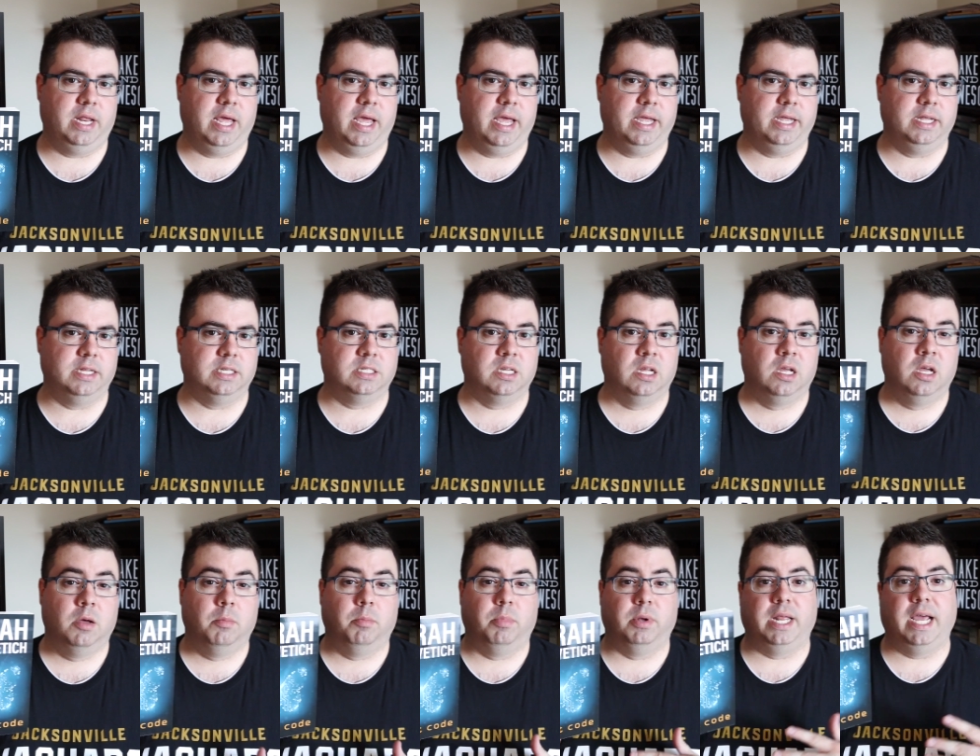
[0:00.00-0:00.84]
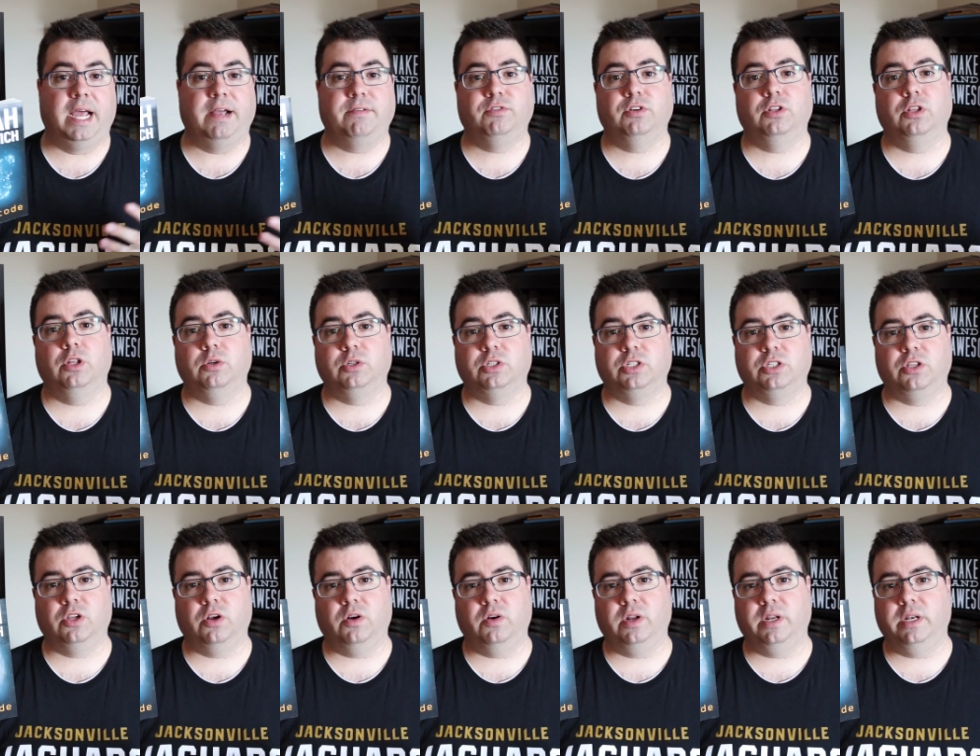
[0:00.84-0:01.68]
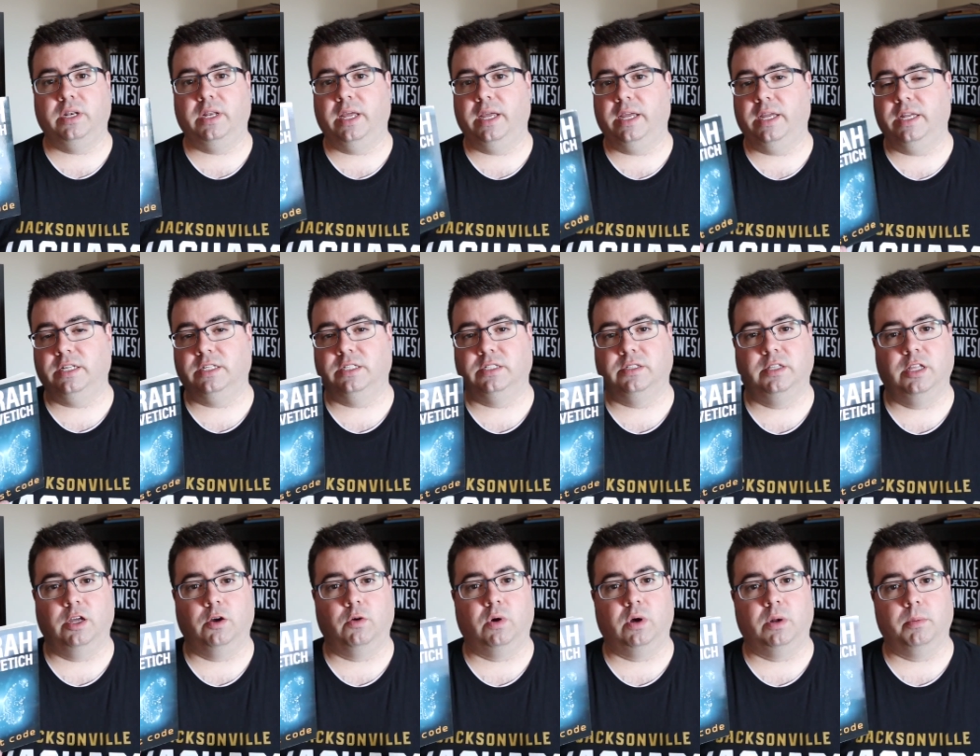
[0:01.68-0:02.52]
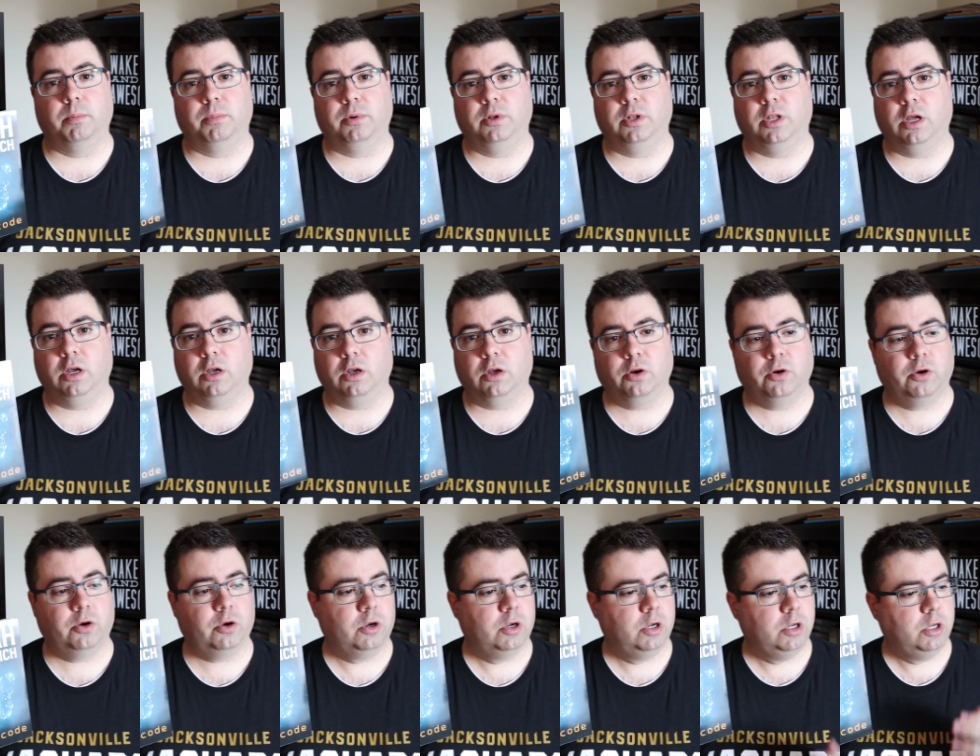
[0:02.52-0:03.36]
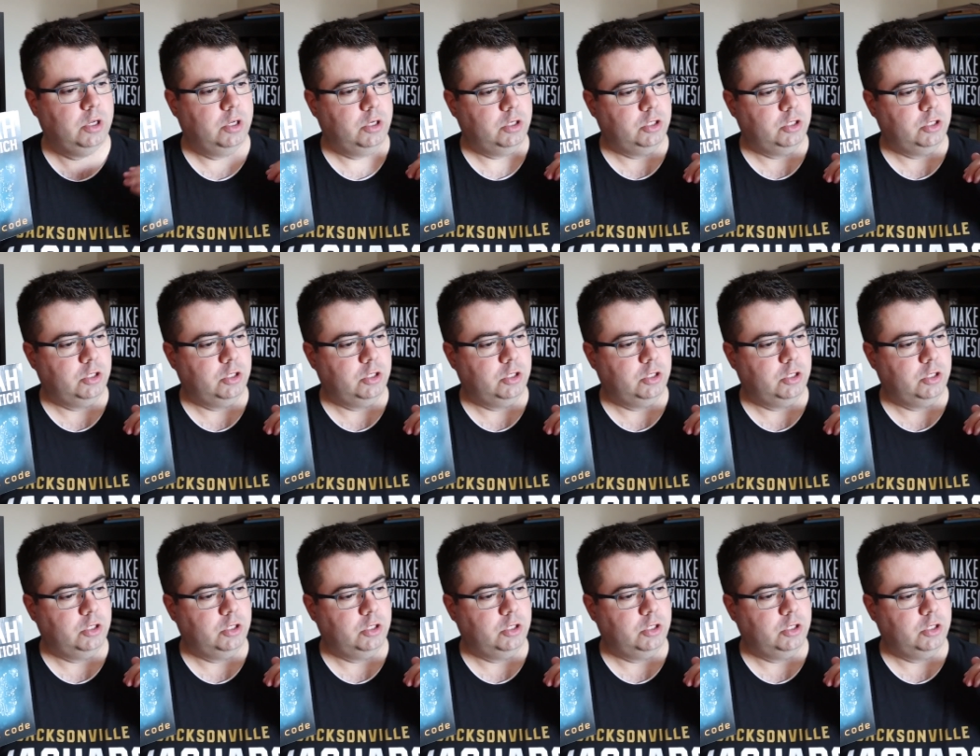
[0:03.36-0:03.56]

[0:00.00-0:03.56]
days, but after those 30 days, they'll unplug her,